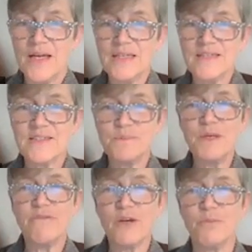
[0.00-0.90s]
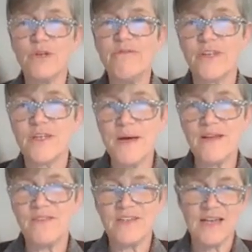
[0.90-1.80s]
and I'll speak very briefly
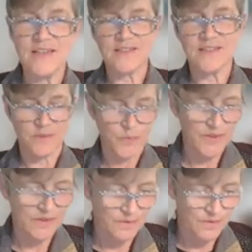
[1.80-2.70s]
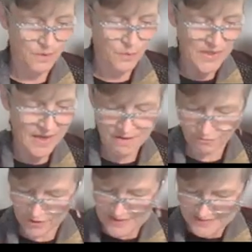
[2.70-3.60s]
about the analysis that we, that we gave
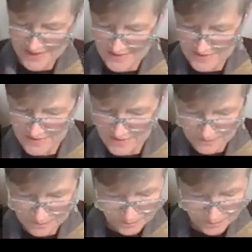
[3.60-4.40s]
for these cases.